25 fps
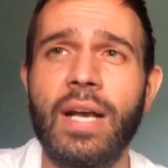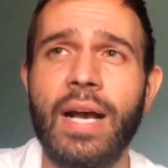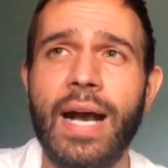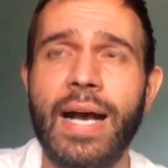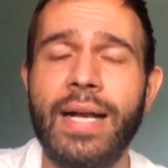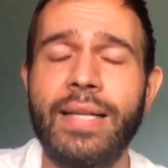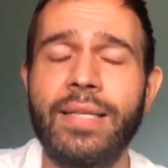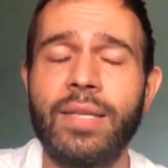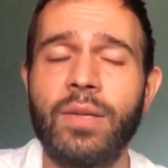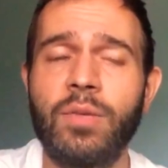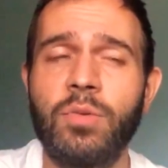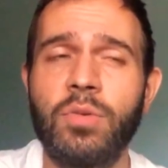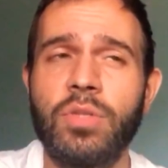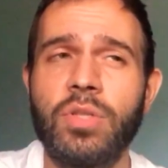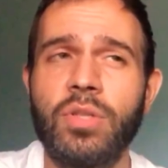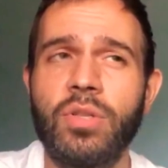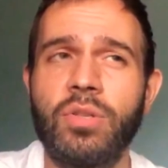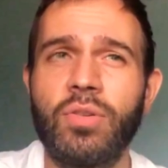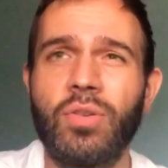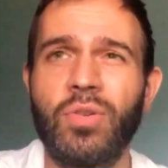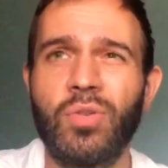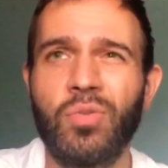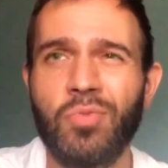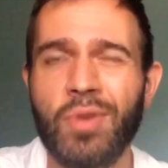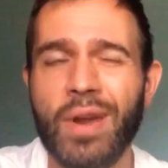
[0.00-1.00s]
and it was
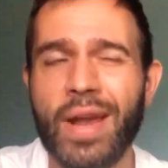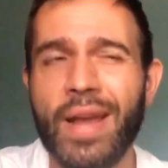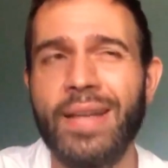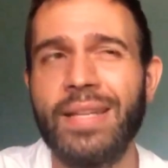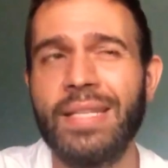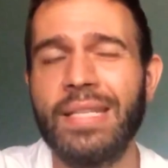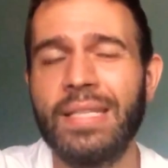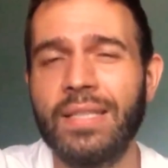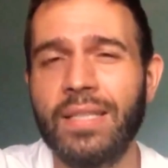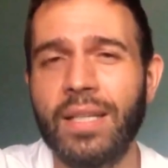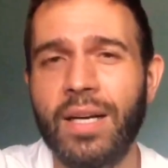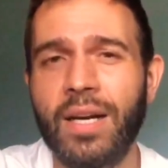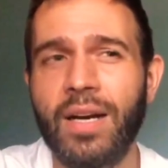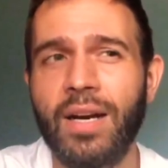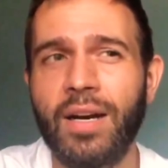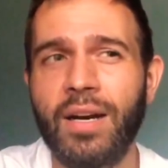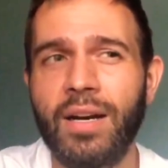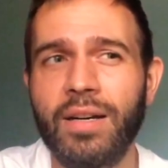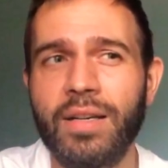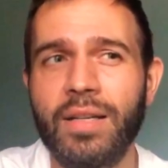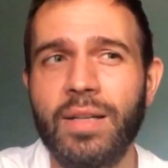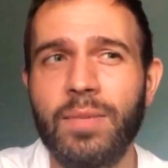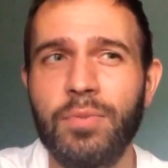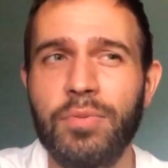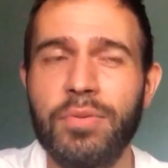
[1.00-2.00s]
already
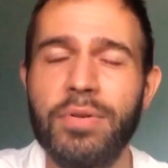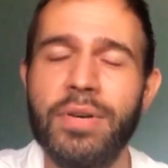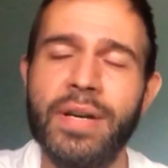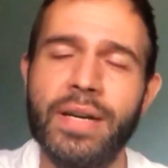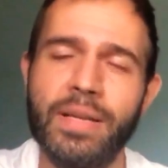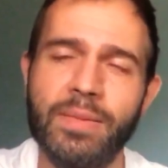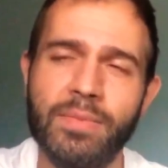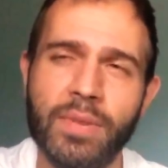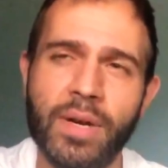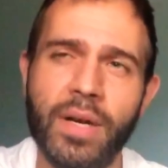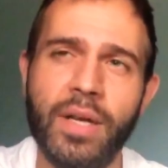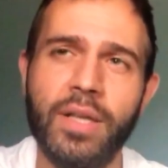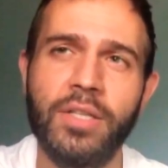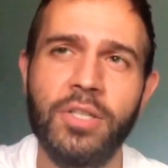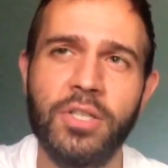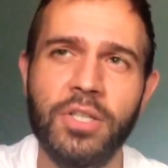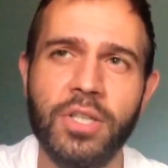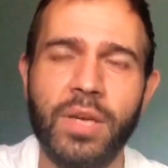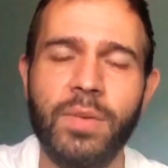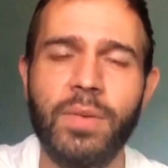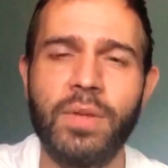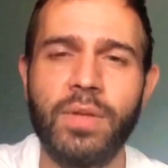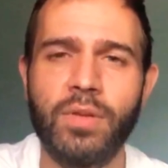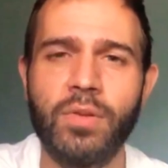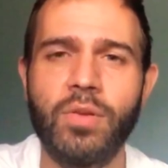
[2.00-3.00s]
dark pretty much.
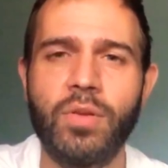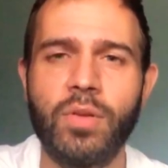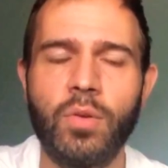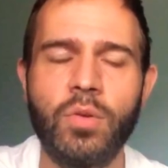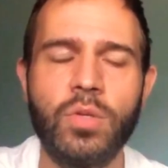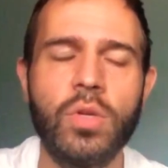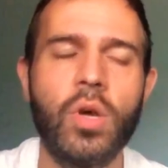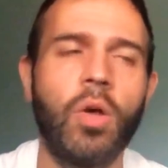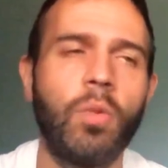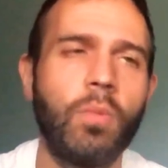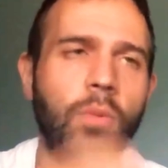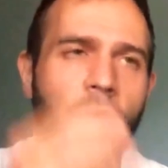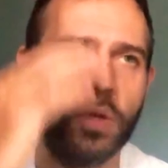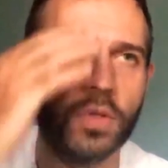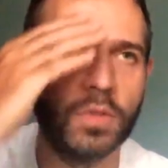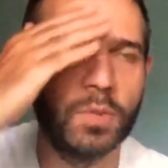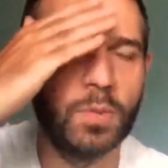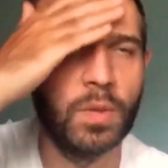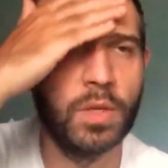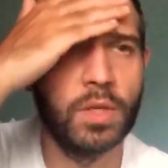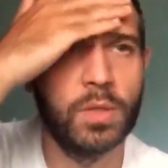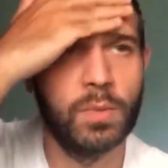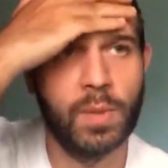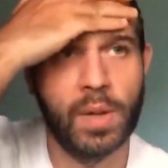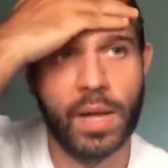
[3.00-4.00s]
I mean, it was almost
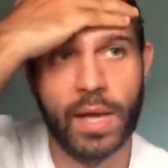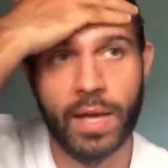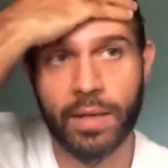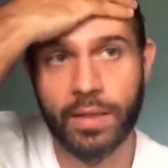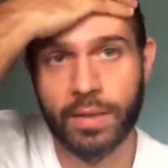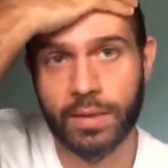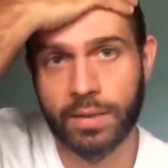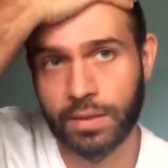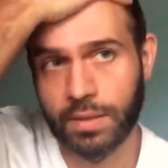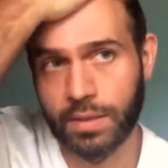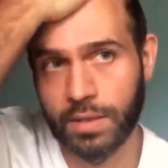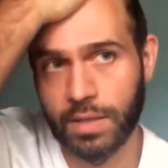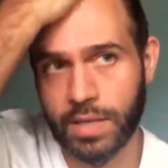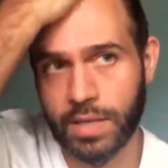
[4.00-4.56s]
pitch black.